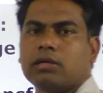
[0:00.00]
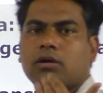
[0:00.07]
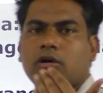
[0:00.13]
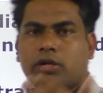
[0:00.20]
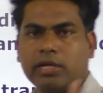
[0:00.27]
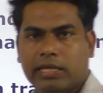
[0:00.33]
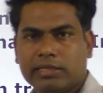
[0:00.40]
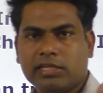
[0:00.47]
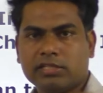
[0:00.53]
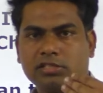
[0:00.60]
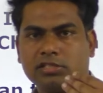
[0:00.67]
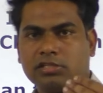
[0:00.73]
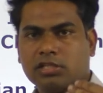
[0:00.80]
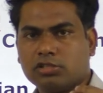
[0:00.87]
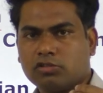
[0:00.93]
or take the
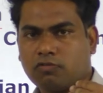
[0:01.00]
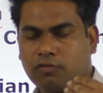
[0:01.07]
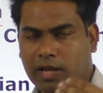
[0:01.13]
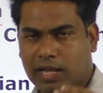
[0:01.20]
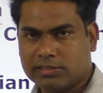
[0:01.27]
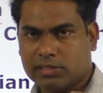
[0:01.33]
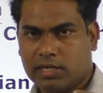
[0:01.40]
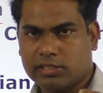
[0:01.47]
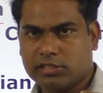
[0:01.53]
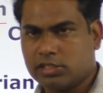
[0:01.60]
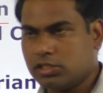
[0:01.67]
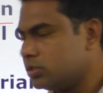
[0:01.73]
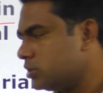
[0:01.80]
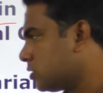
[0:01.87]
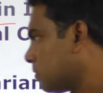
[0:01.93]
assistance of class
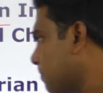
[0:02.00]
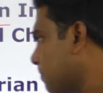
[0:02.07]
lectures.